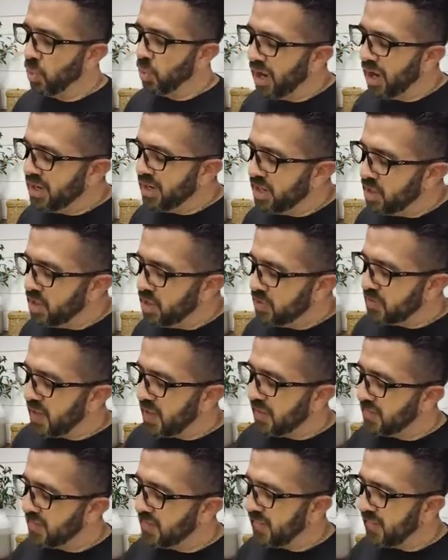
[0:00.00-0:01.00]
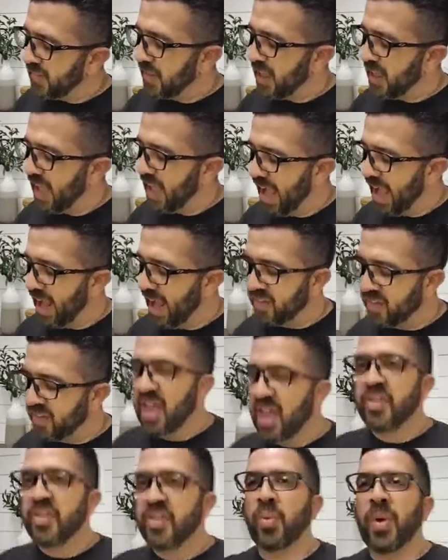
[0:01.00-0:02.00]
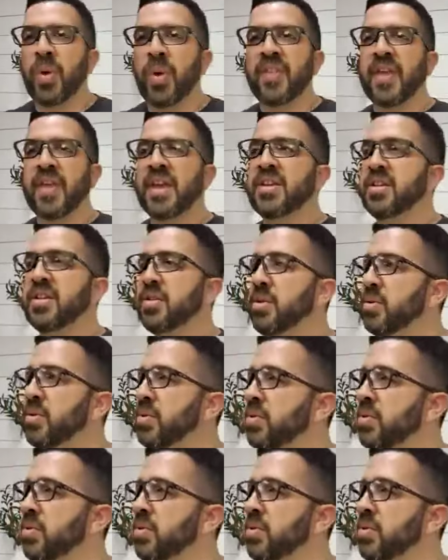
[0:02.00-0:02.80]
Why do you think that they act the way they do?